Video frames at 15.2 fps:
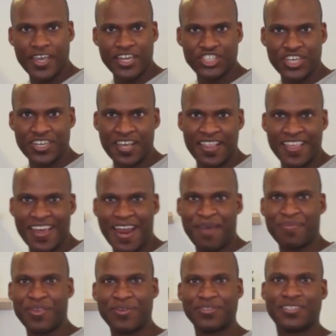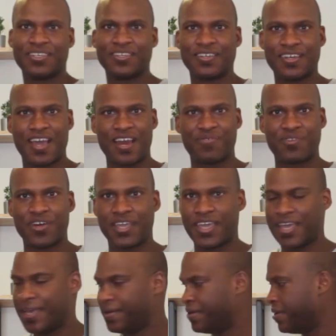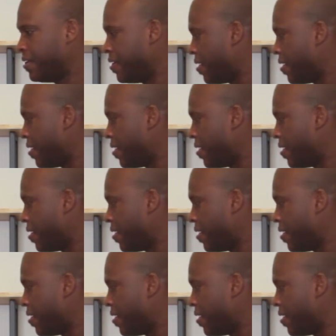kitchen that I'm used to kind of cooking in,